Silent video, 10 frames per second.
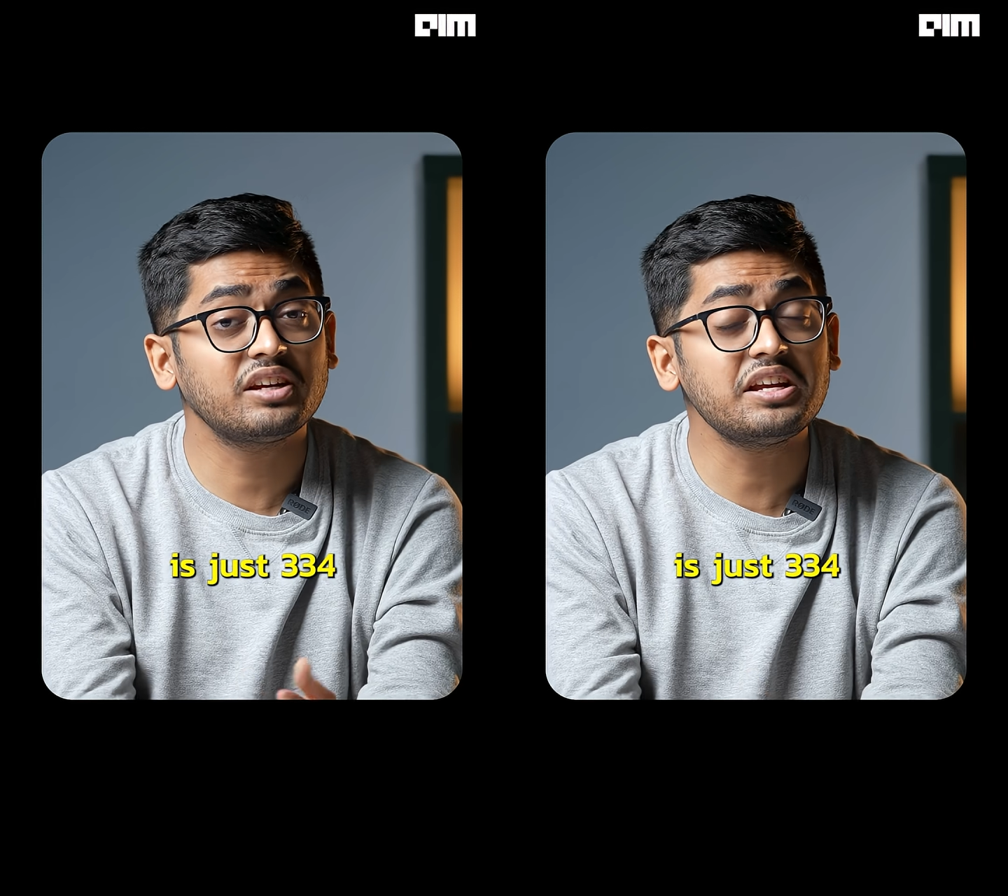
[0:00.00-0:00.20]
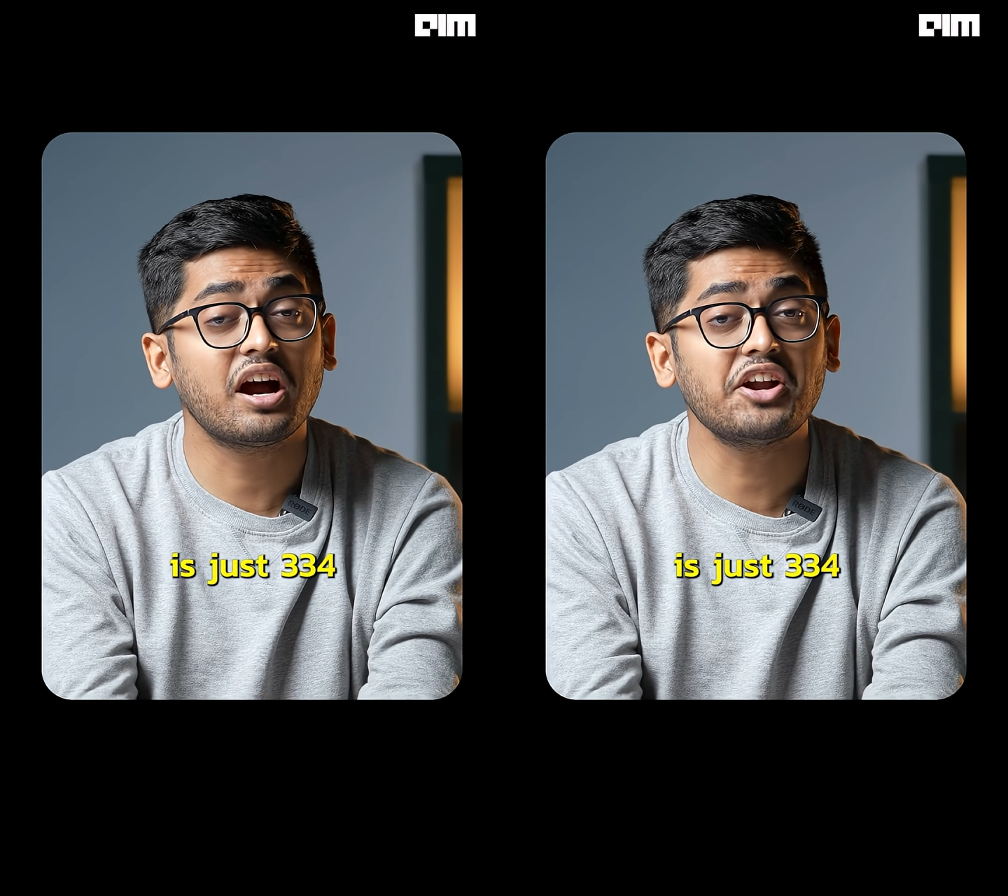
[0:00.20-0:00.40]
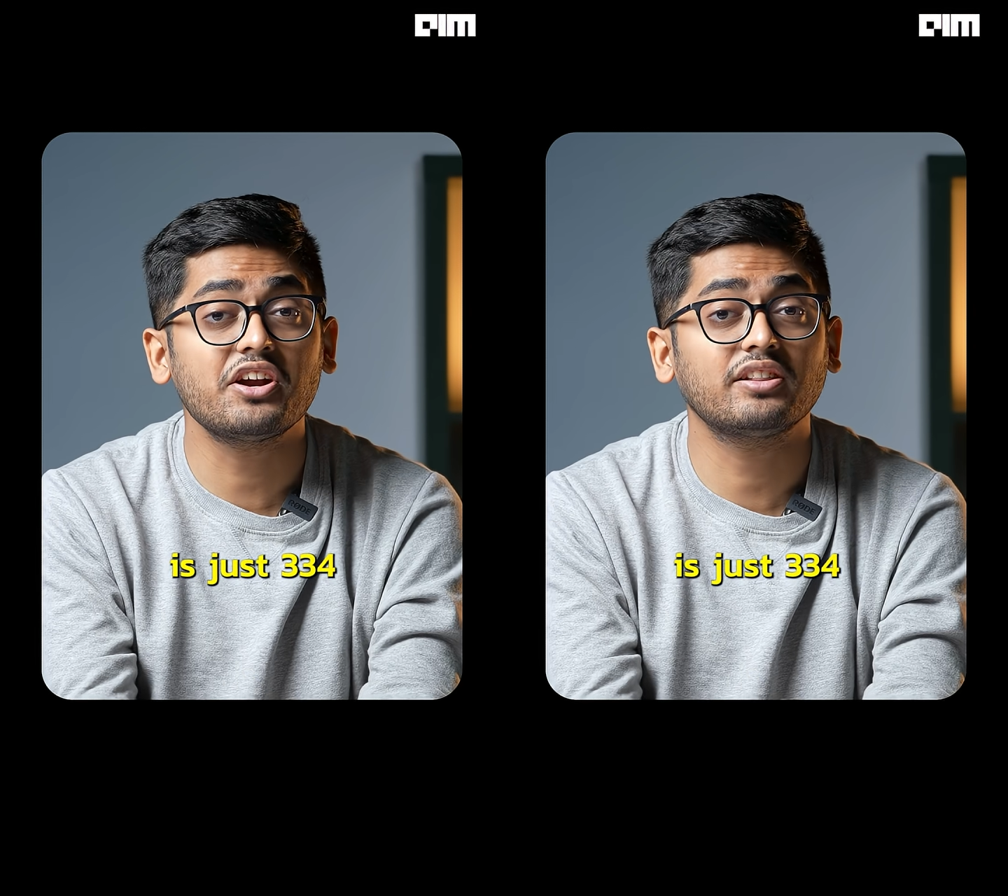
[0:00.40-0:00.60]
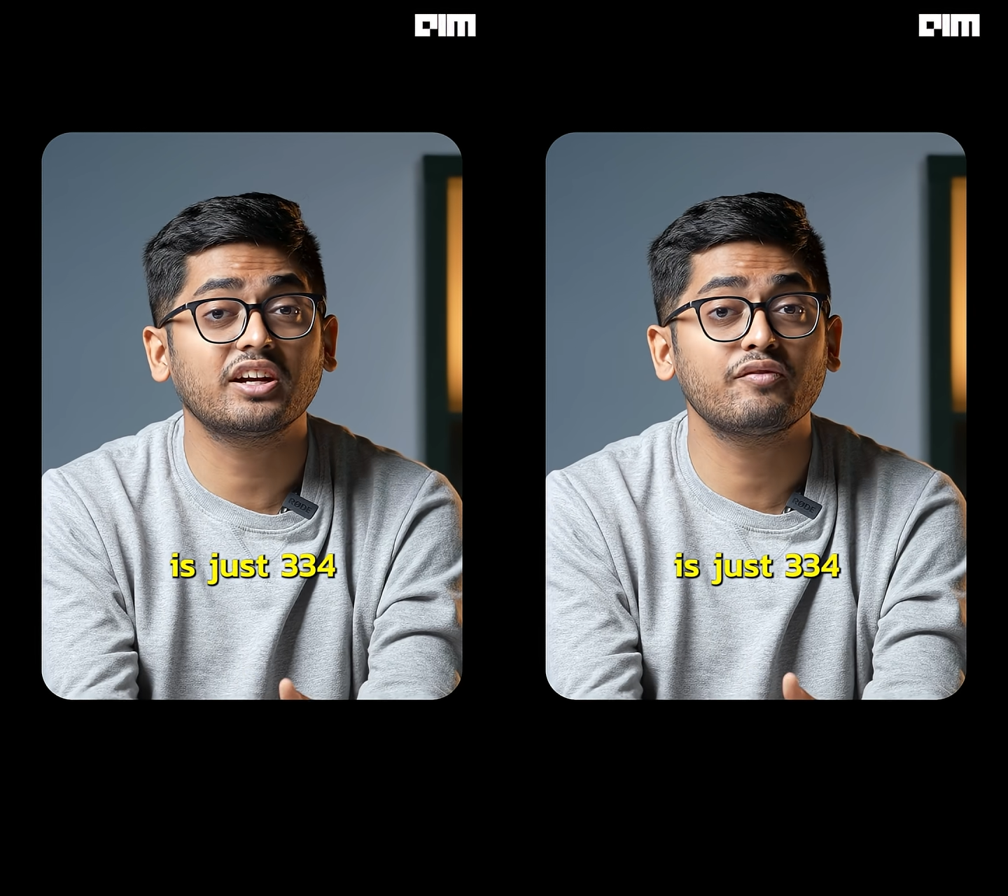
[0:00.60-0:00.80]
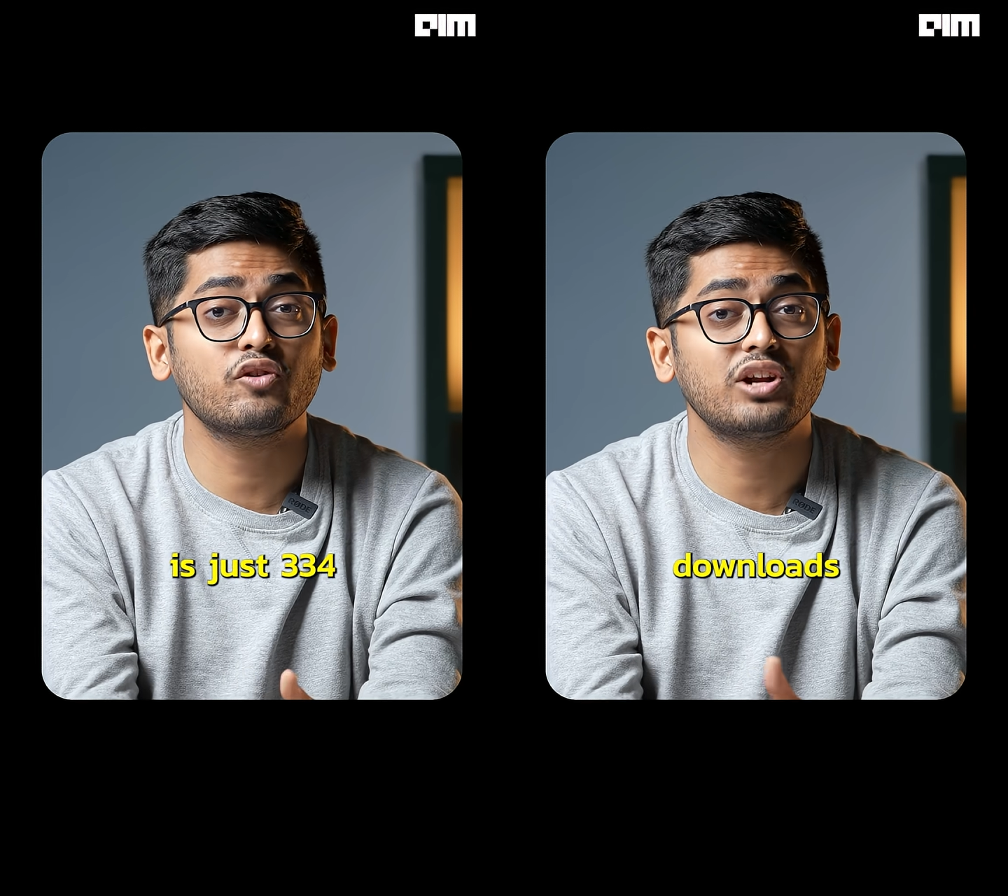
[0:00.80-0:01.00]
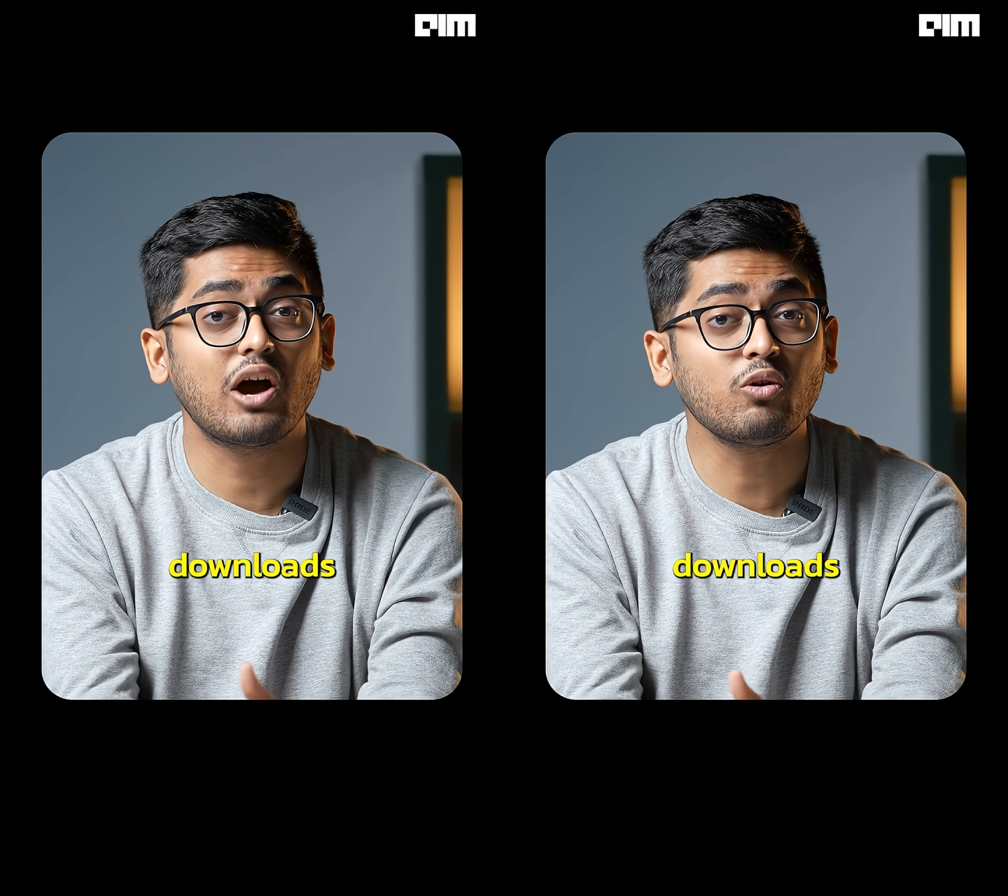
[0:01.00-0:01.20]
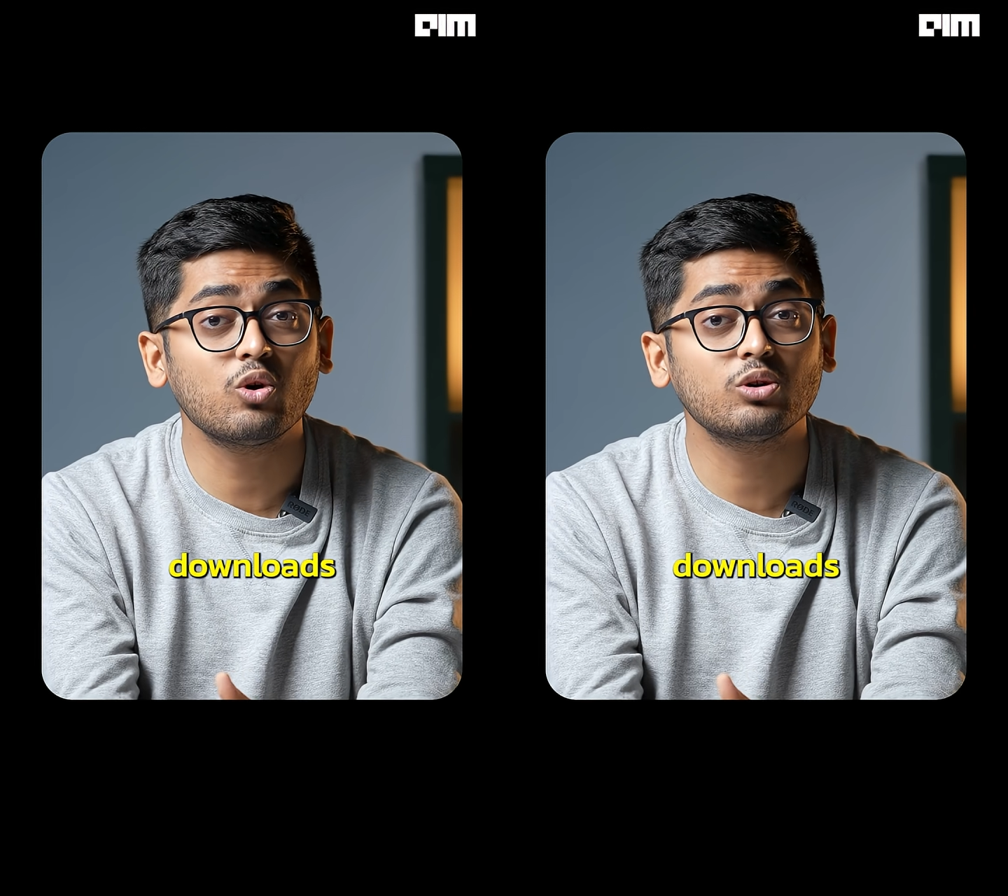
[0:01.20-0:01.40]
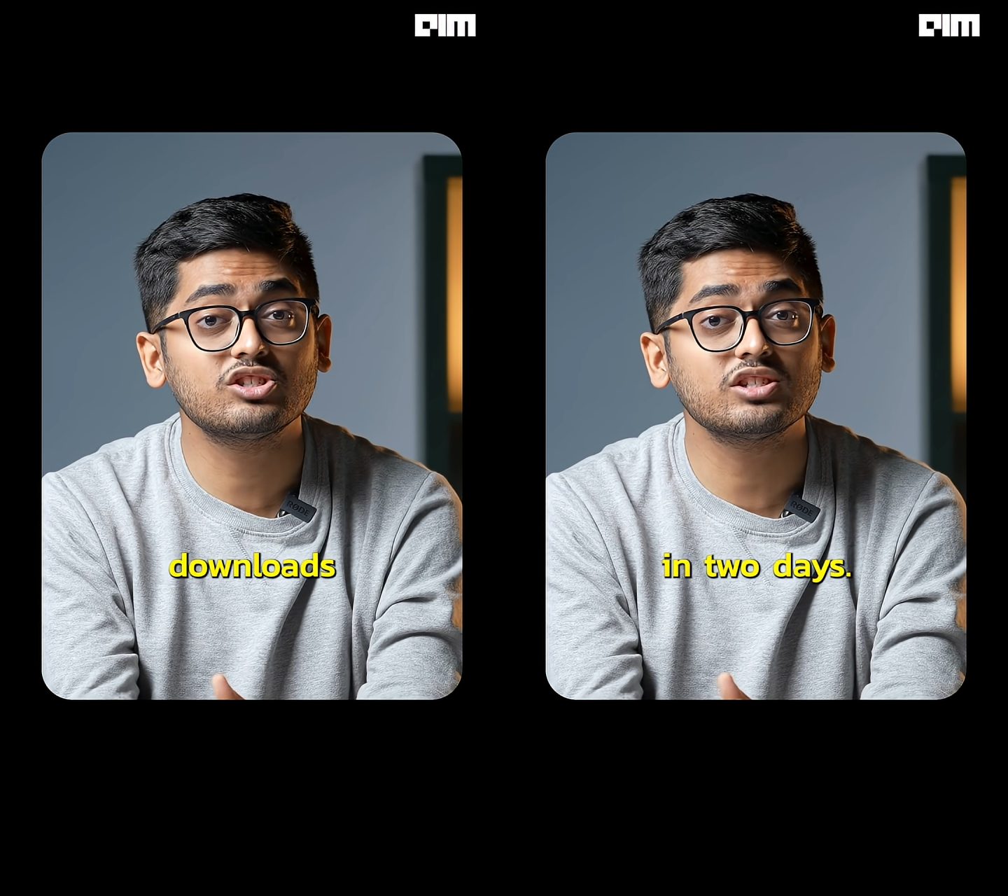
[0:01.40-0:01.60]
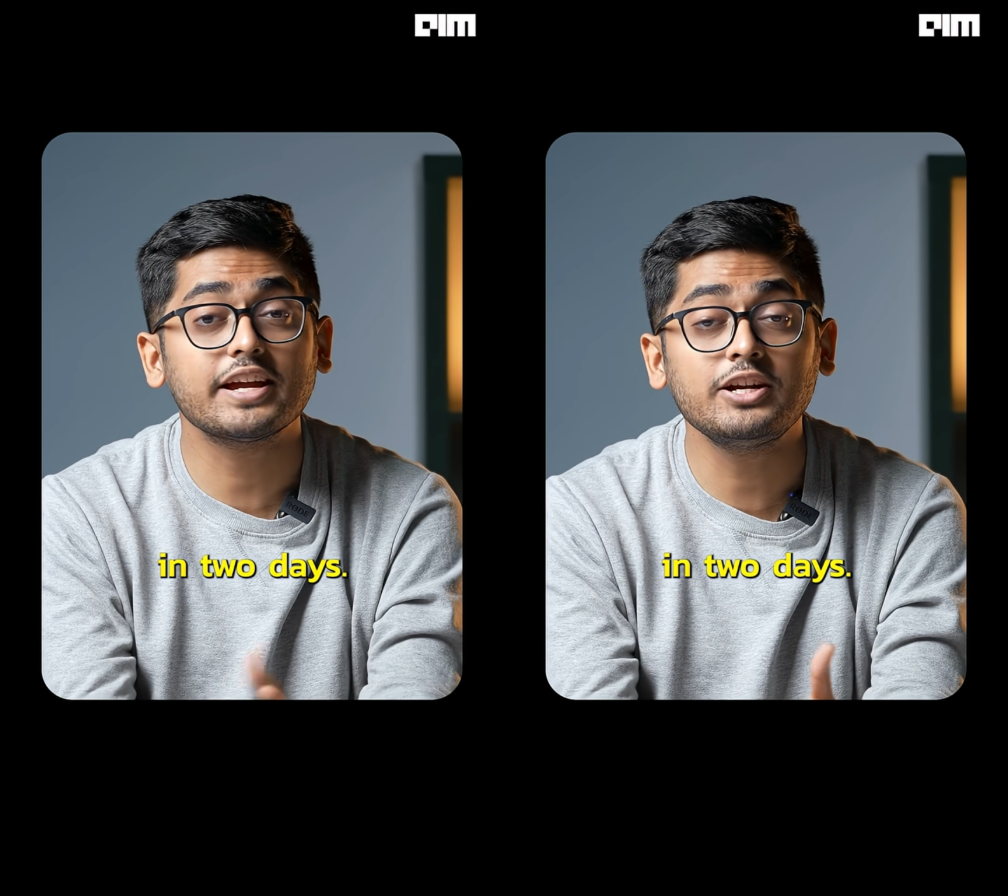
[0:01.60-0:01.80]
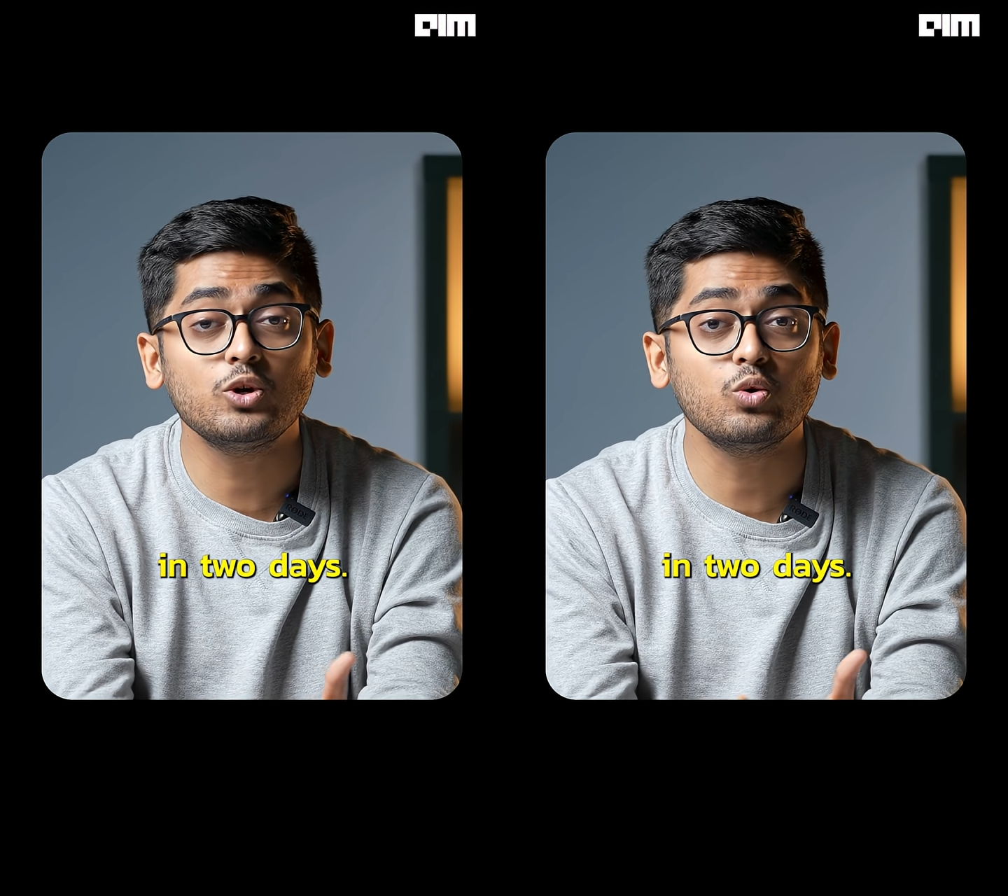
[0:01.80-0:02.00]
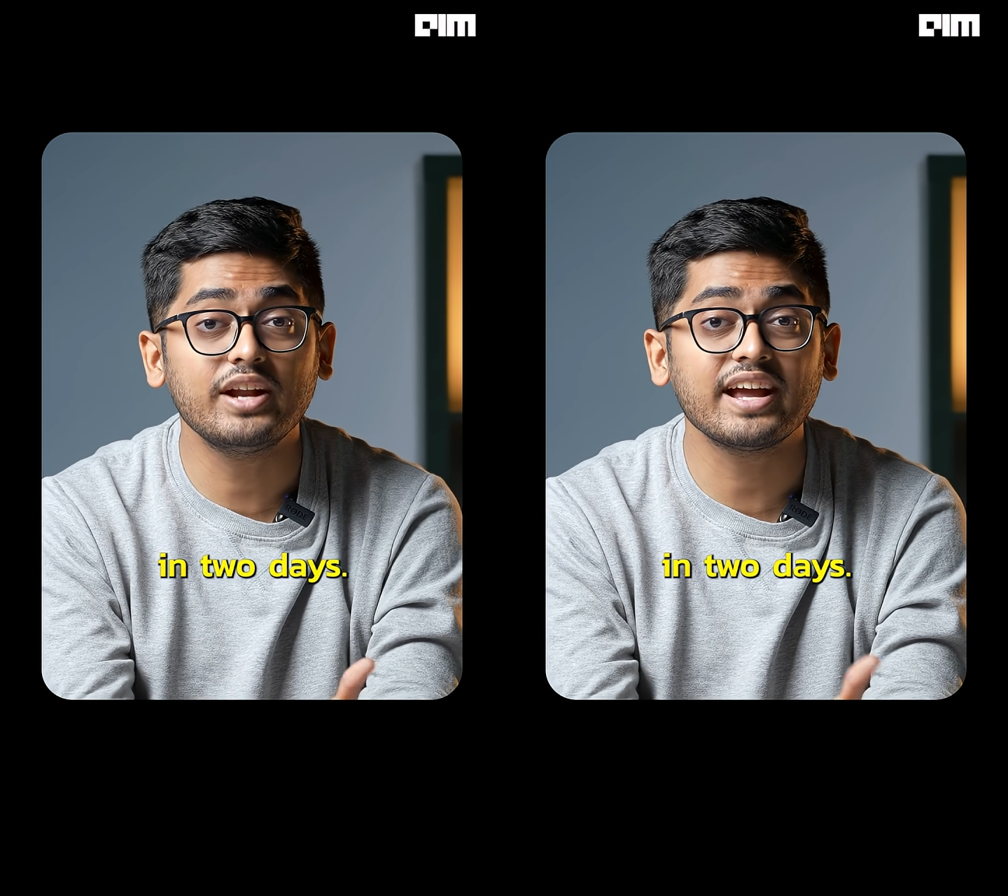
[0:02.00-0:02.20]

three hundred thirty-four downloads in two